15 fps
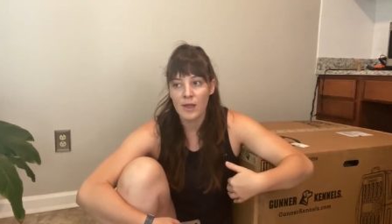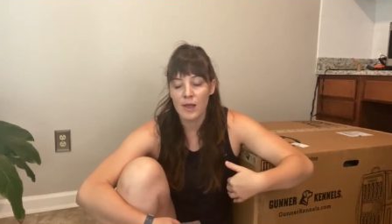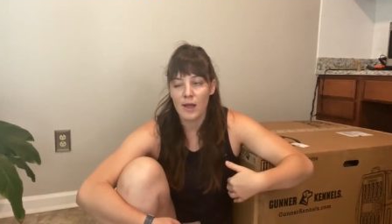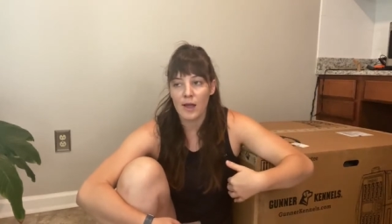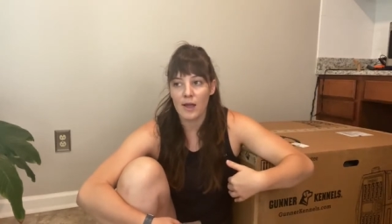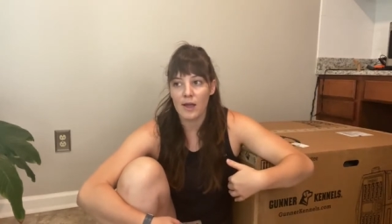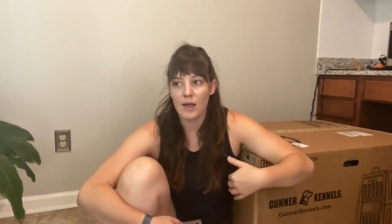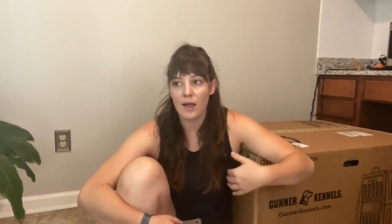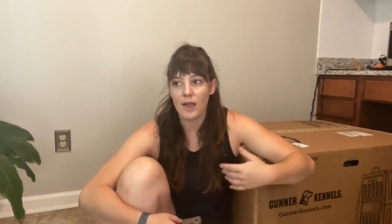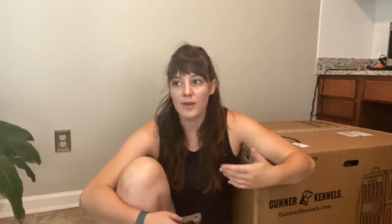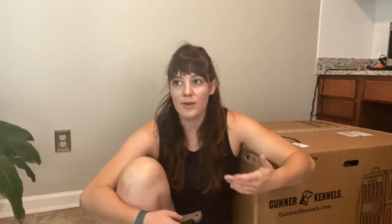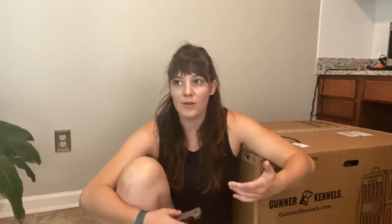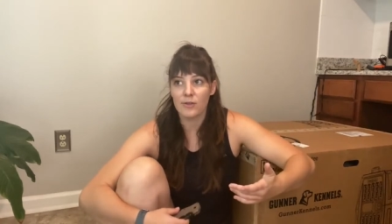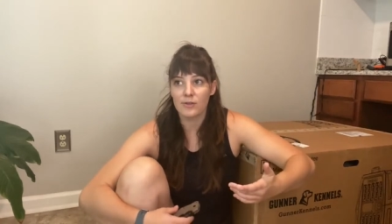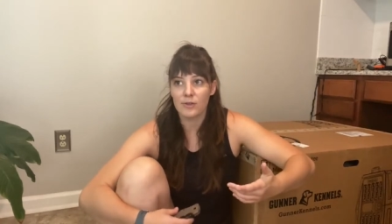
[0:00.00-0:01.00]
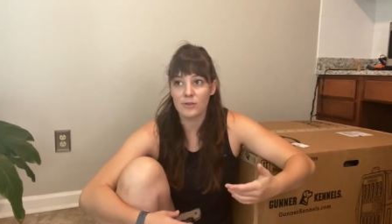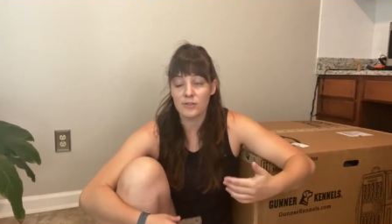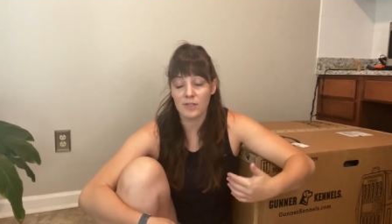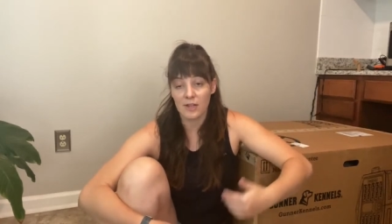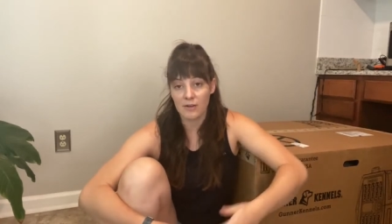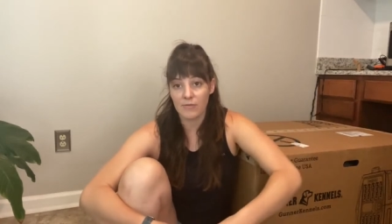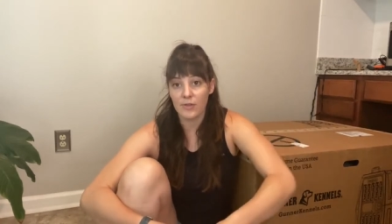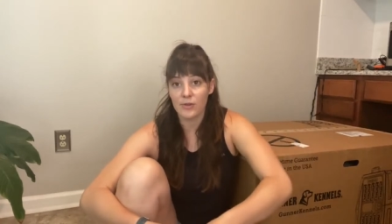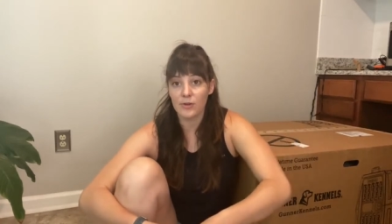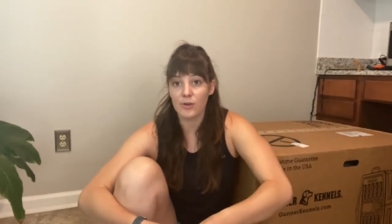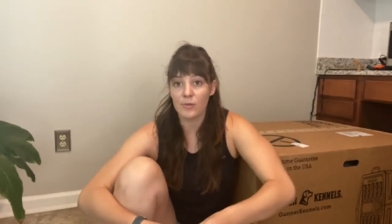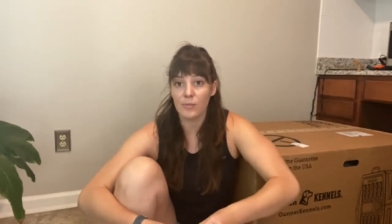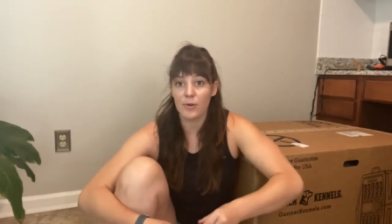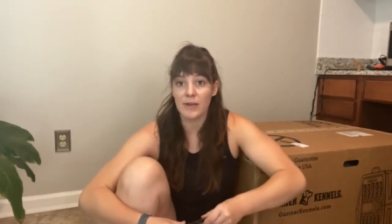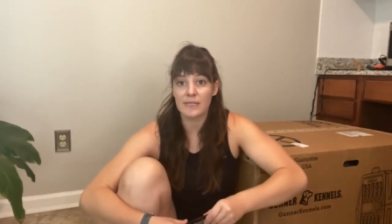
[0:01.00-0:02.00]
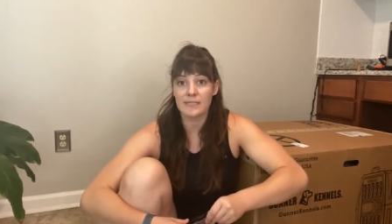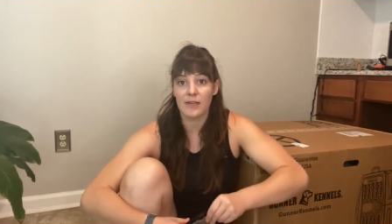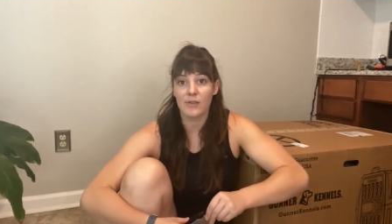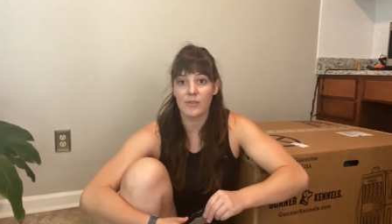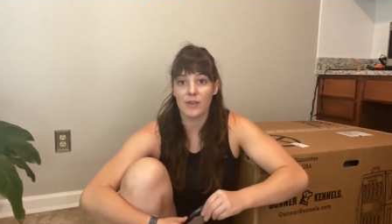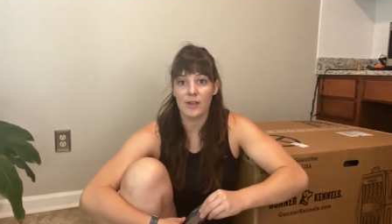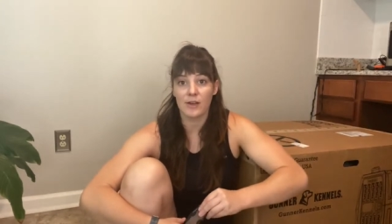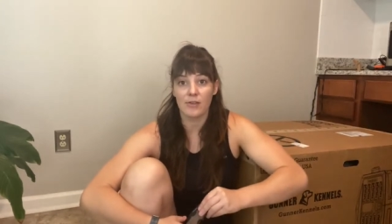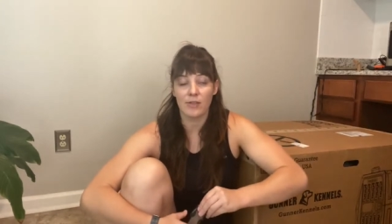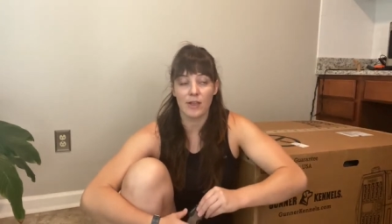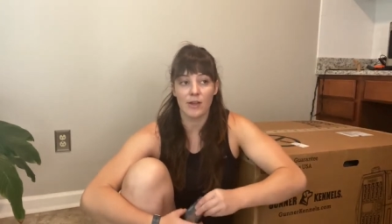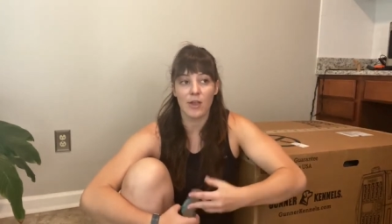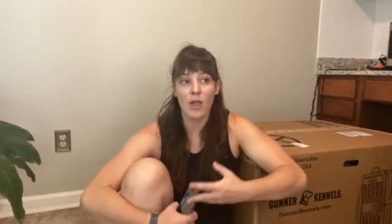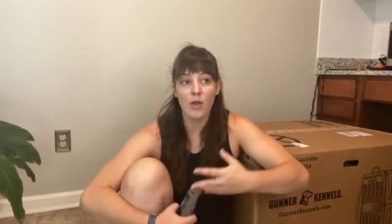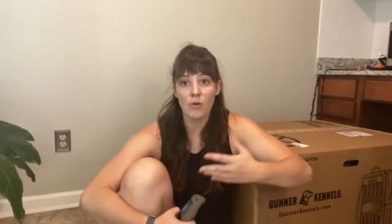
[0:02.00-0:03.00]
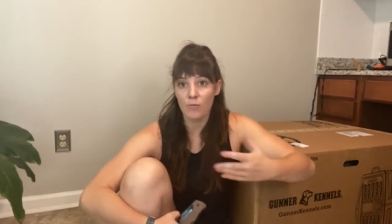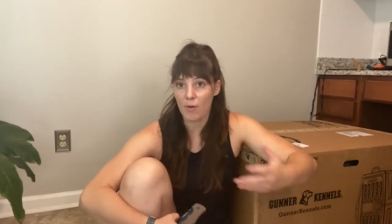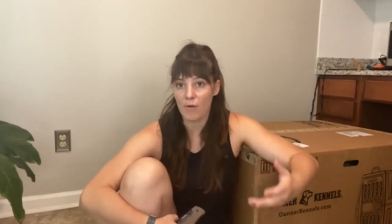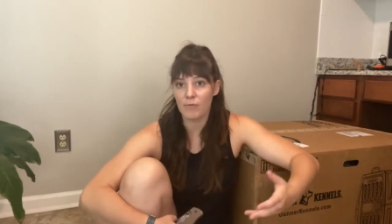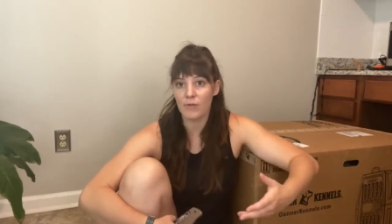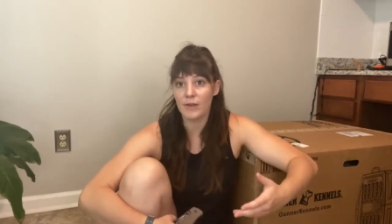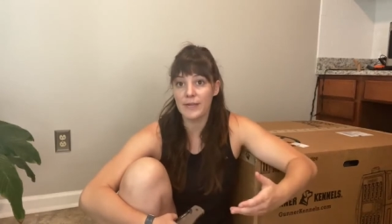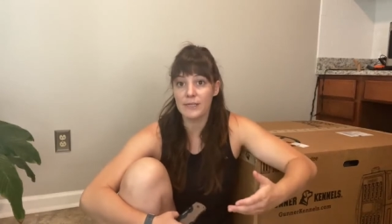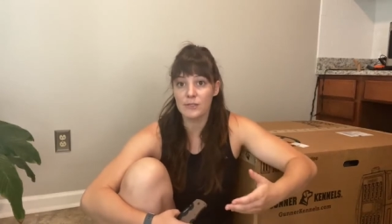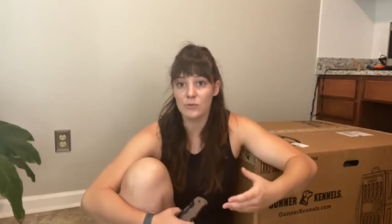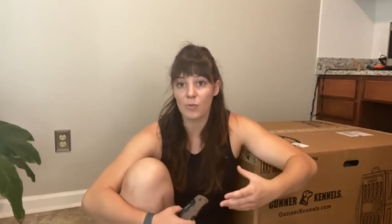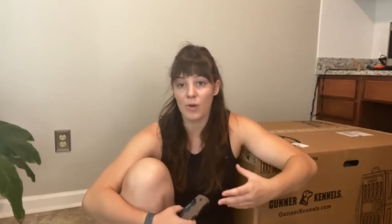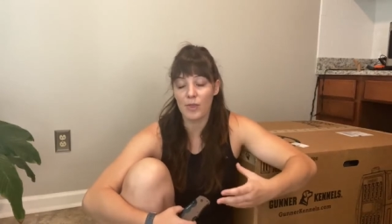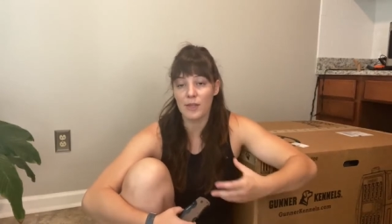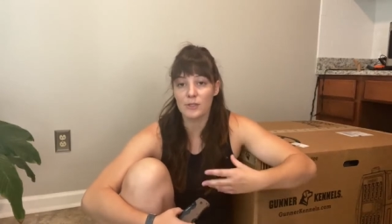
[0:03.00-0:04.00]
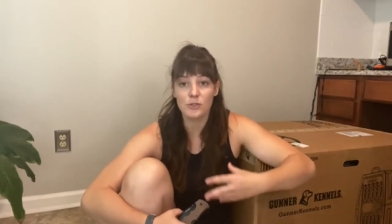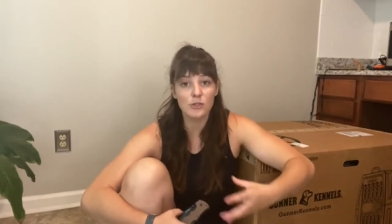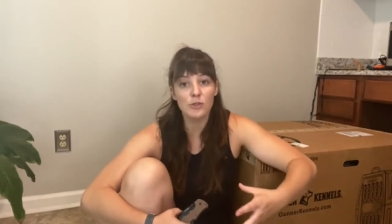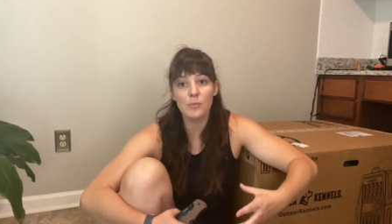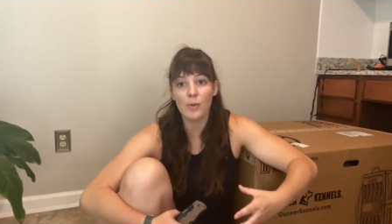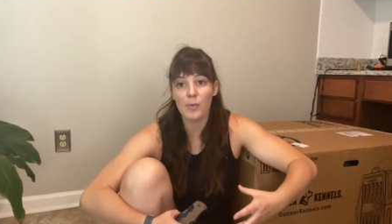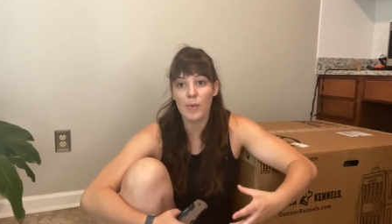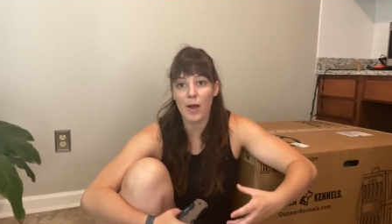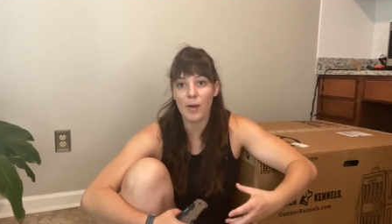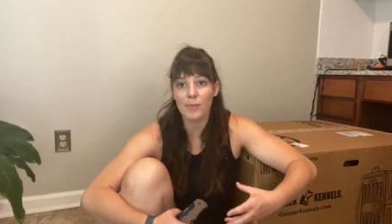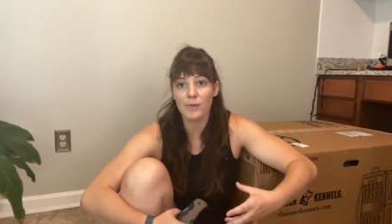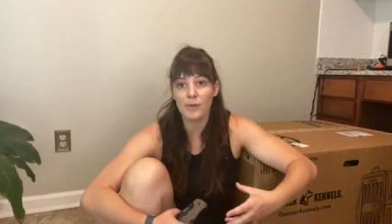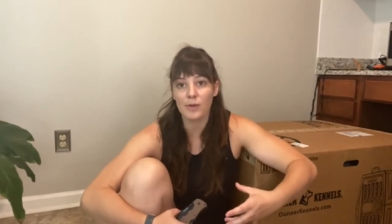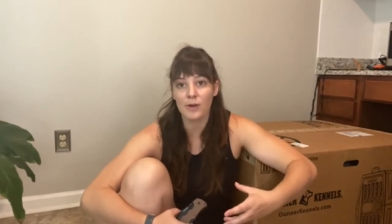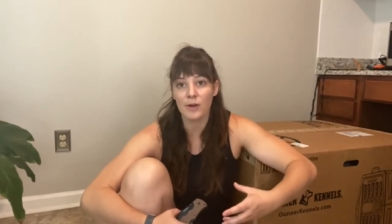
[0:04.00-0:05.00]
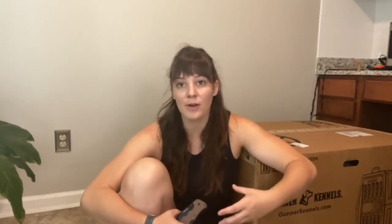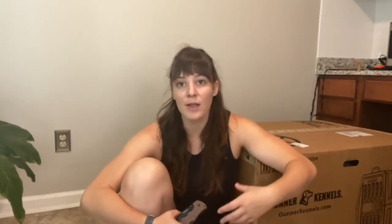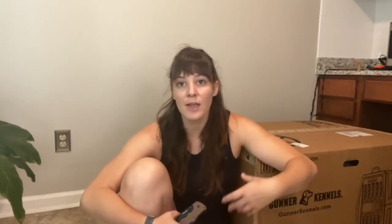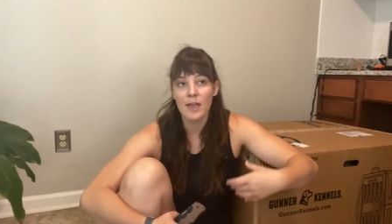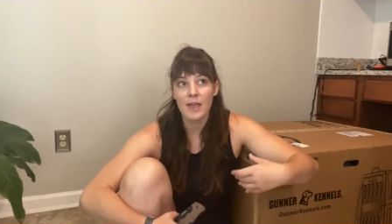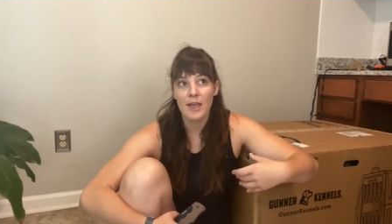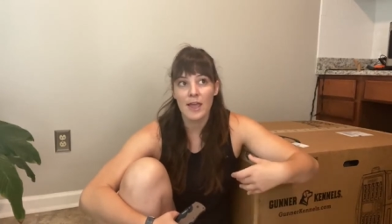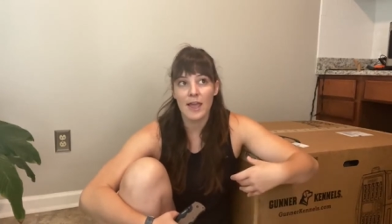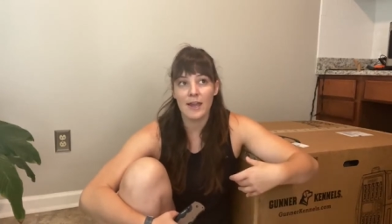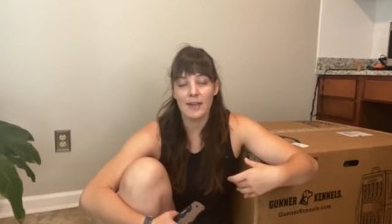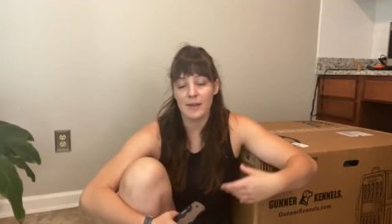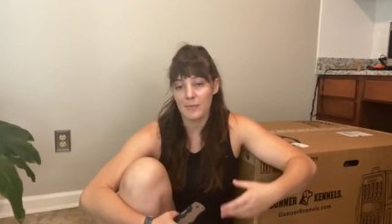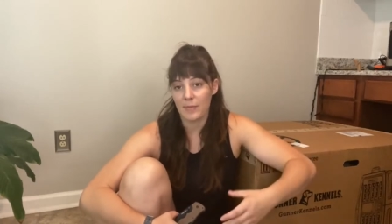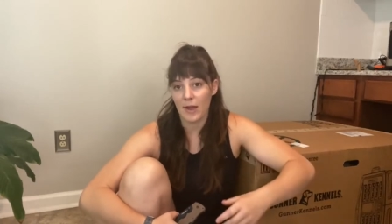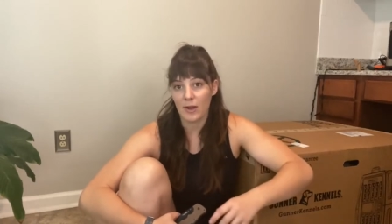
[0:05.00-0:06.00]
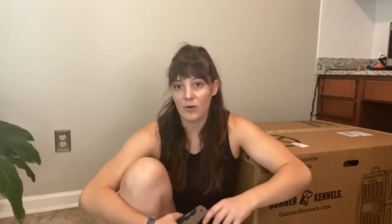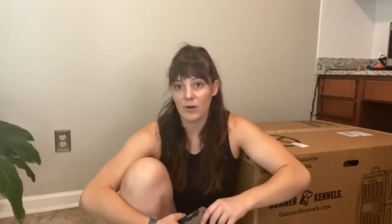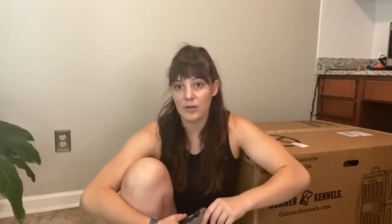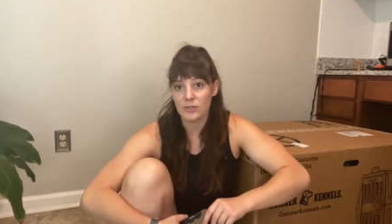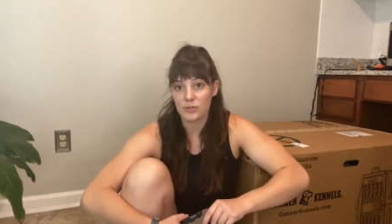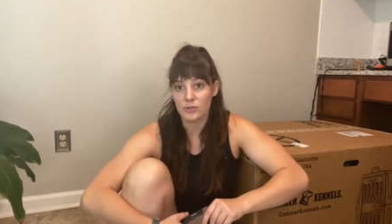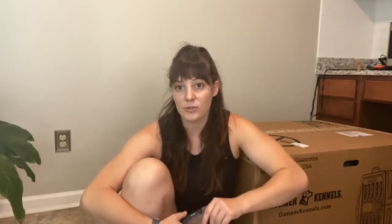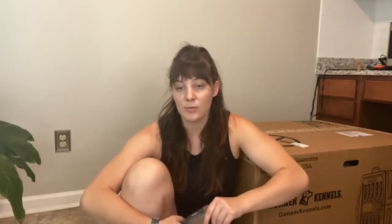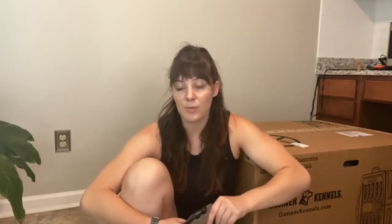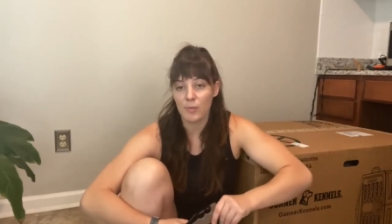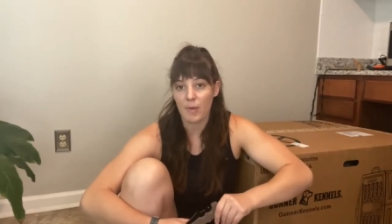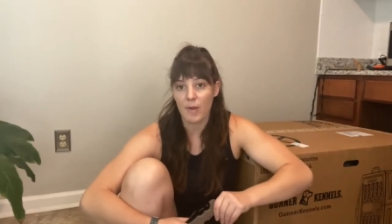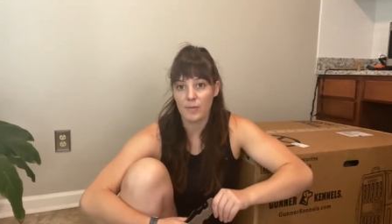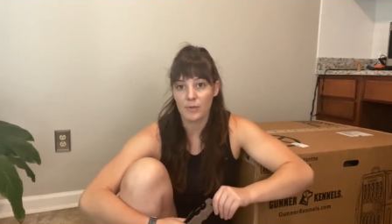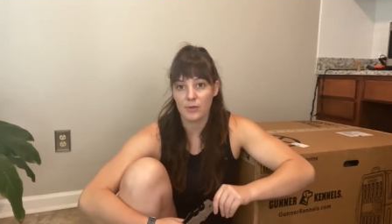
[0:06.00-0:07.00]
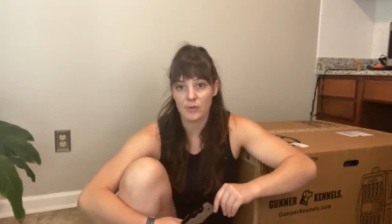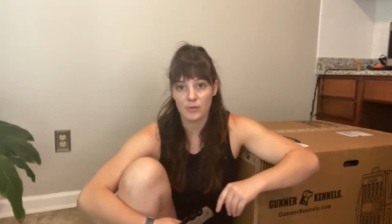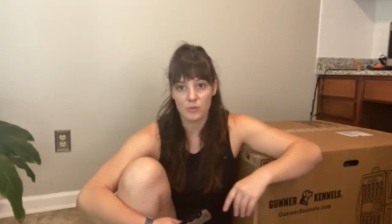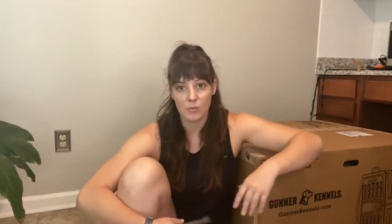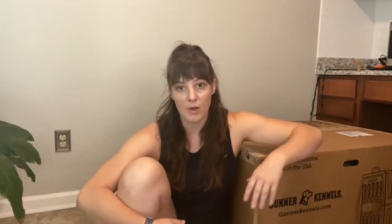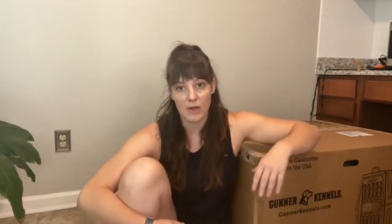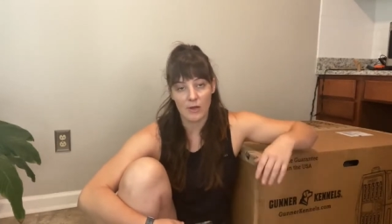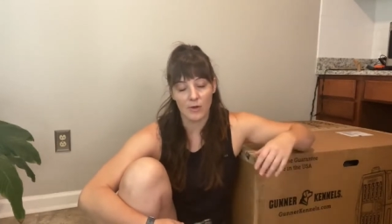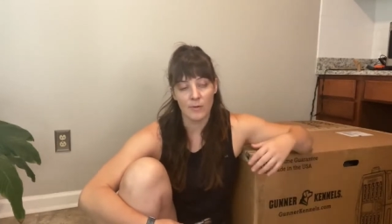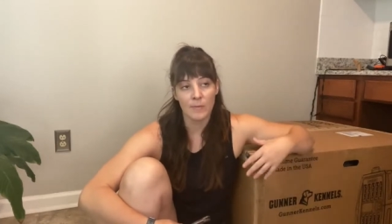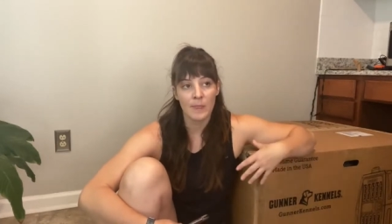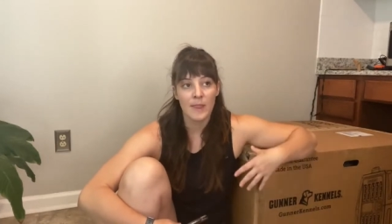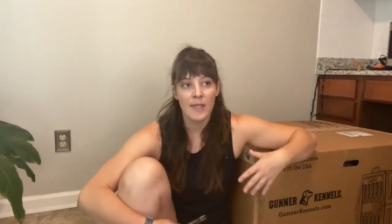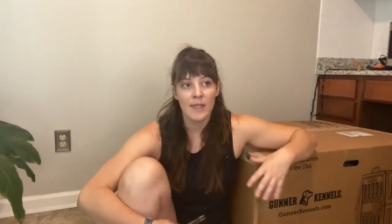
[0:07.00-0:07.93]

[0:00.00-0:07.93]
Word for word: I know that there's a lot of other good brands out there like Rufflands, one that's super popular, and impact crates are super popular as well.